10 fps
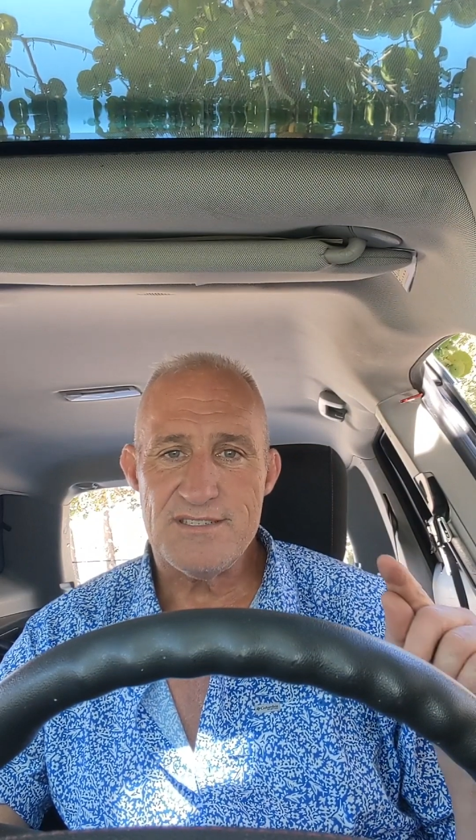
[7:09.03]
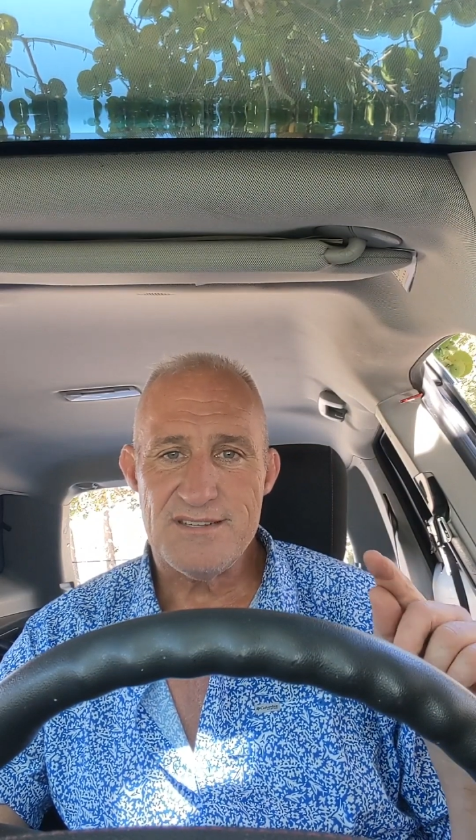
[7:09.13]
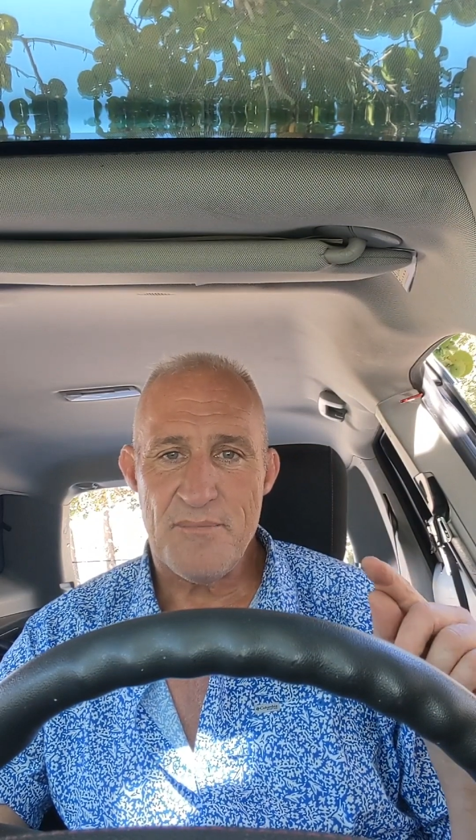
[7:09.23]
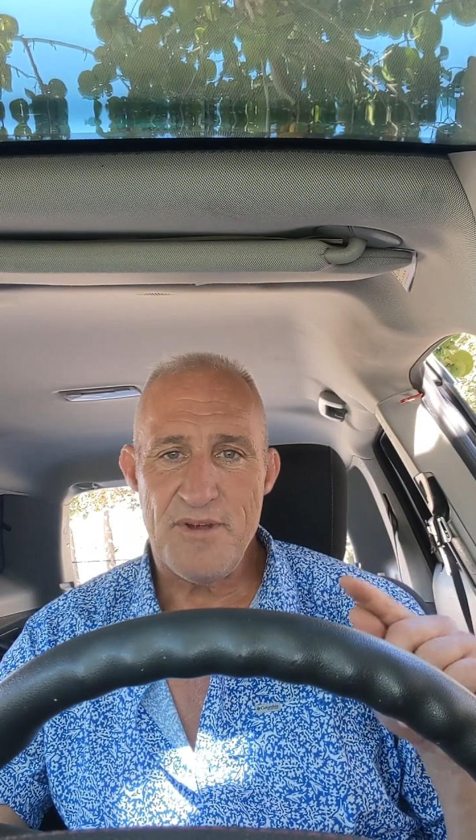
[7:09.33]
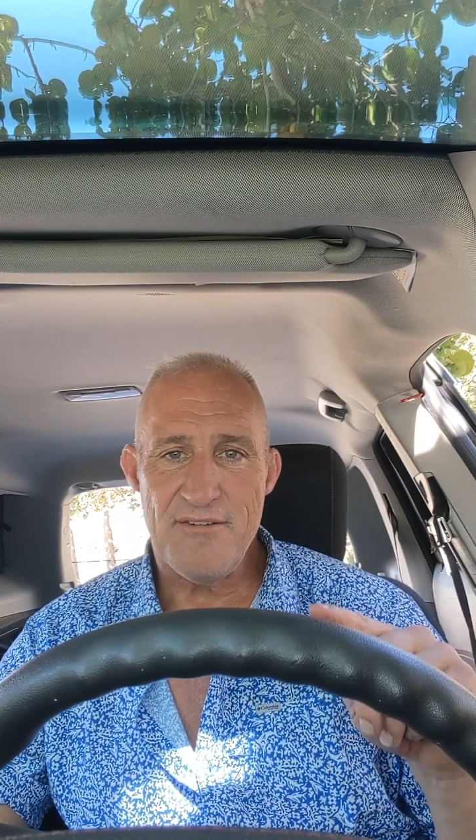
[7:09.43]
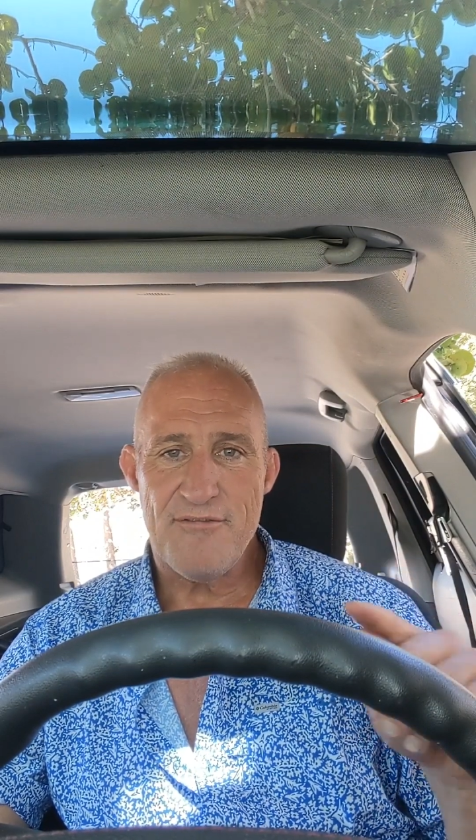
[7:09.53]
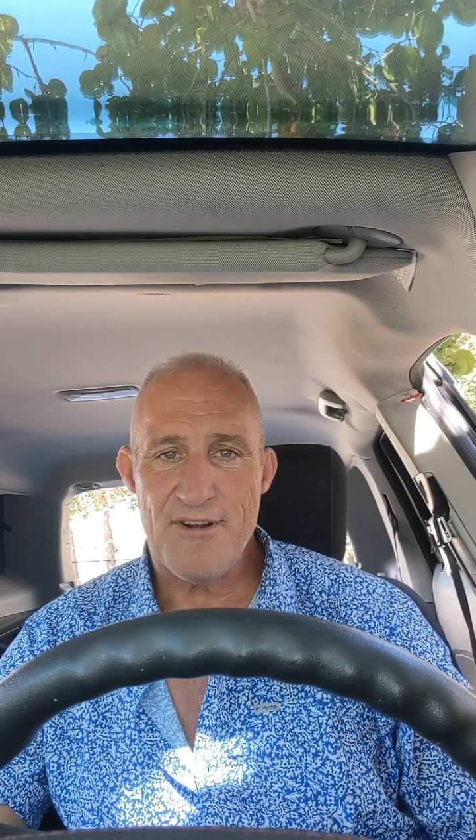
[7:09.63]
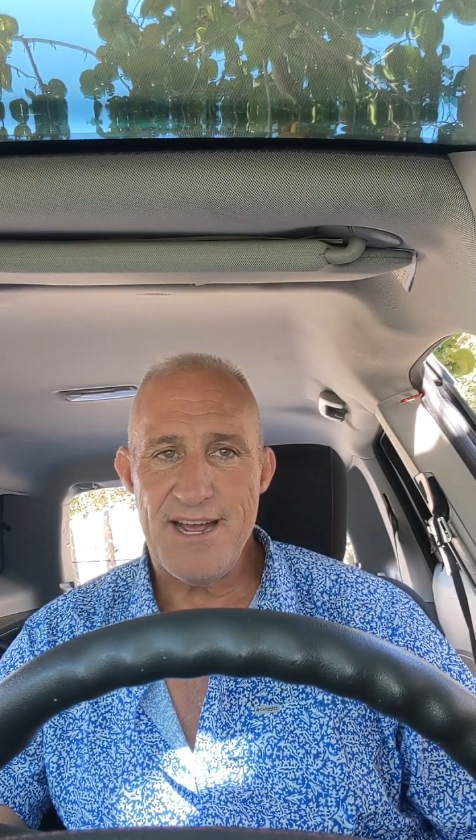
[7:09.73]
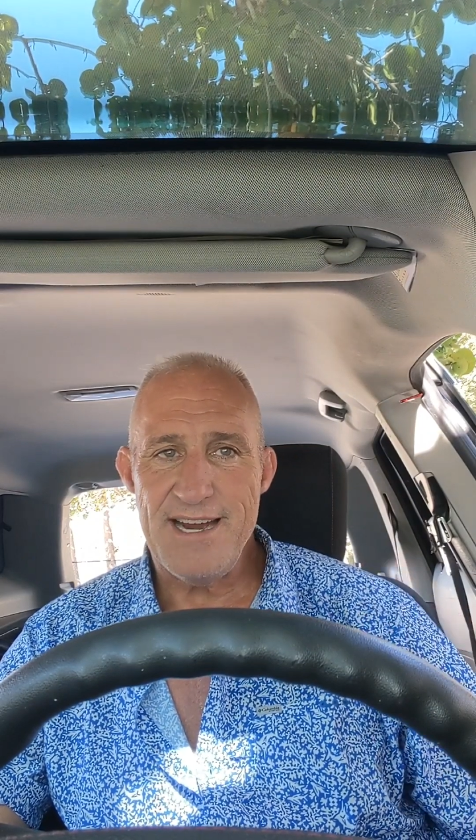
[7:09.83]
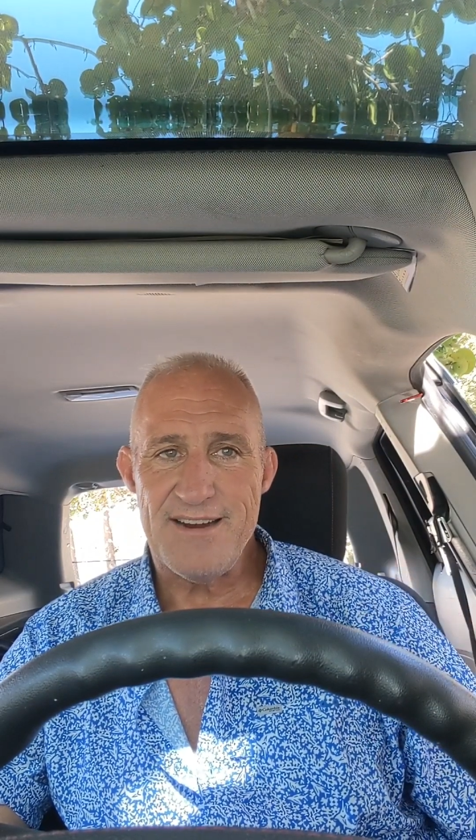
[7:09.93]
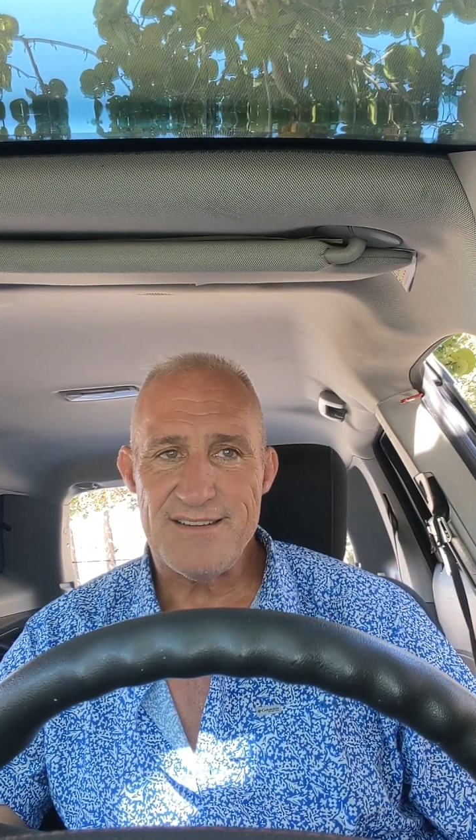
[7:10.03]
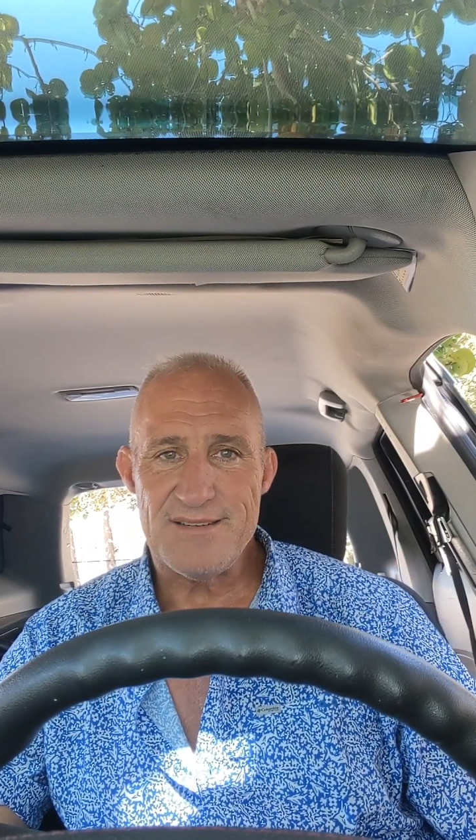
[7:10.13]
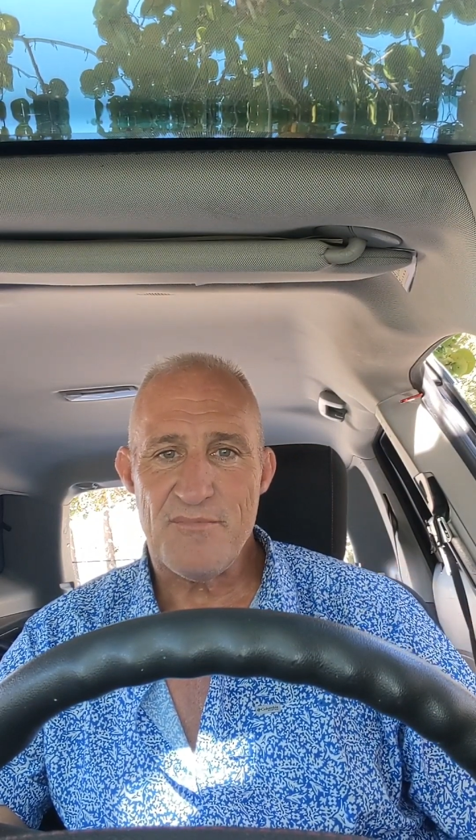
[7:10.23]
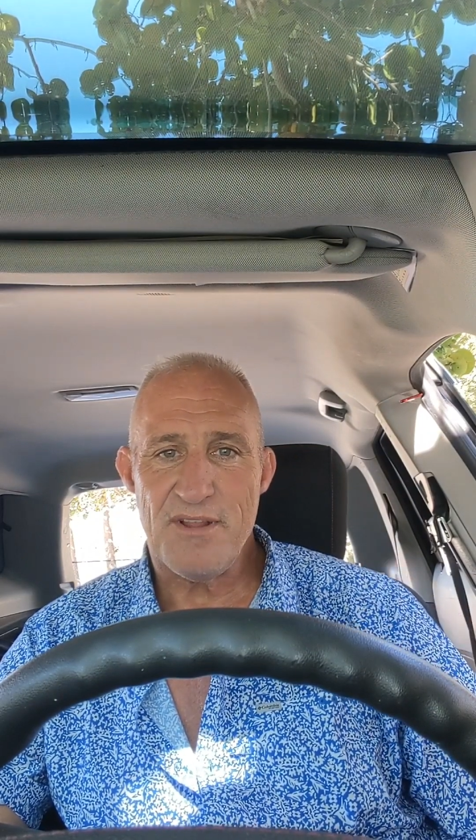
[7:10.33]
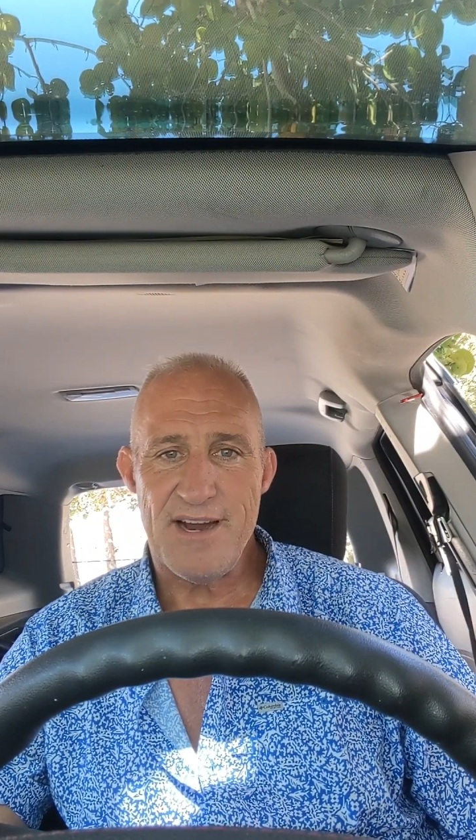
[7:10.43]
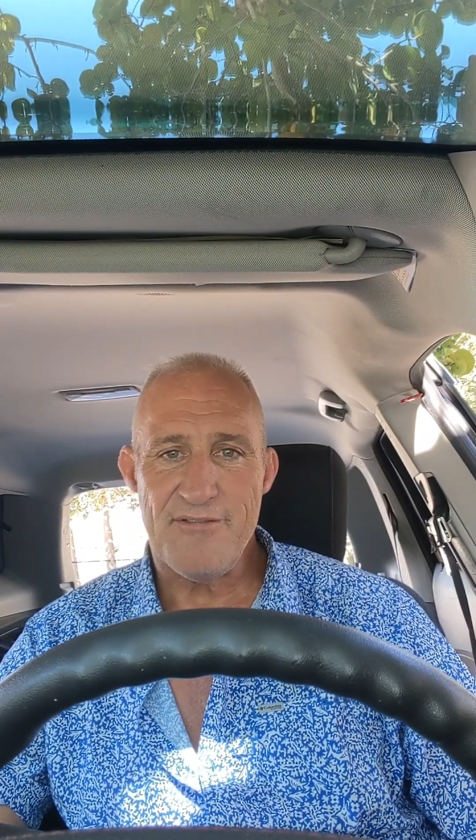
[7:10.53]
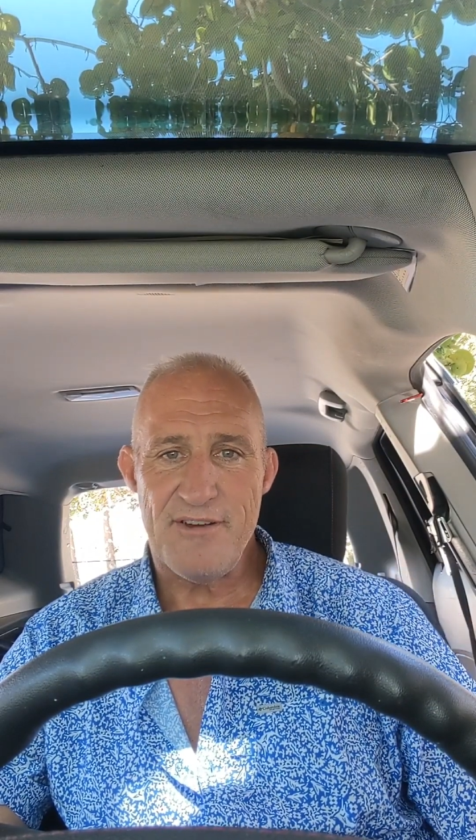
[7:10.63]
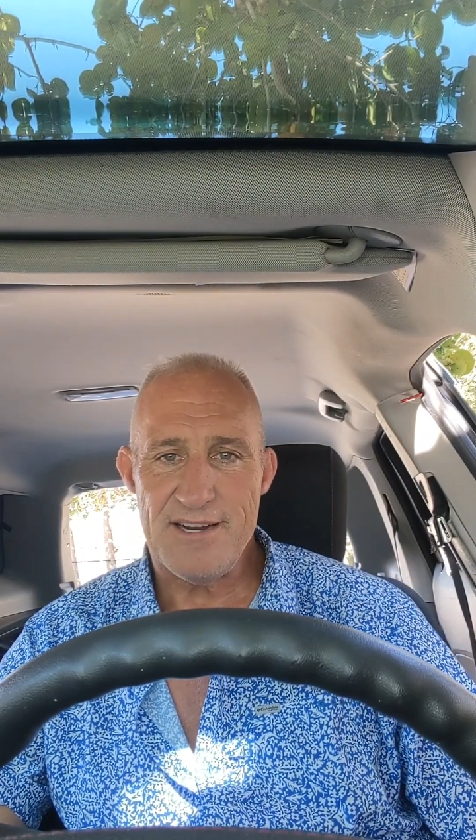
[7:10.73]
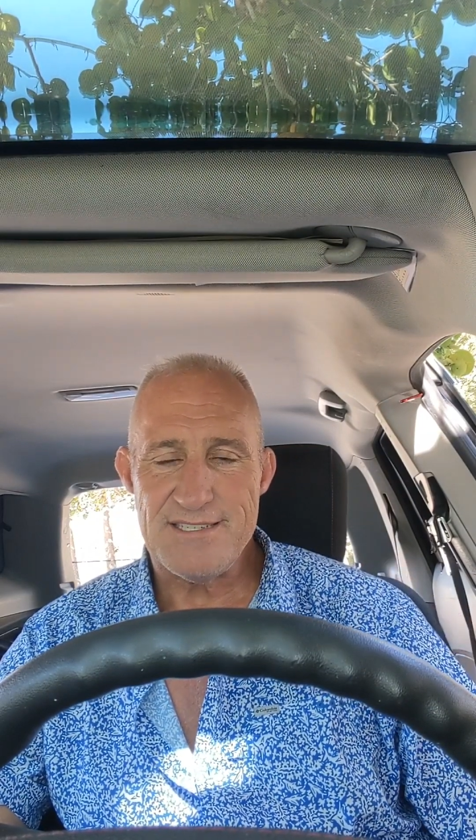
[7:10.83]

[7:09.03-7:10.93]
a bit afraid at some Planet Fitness.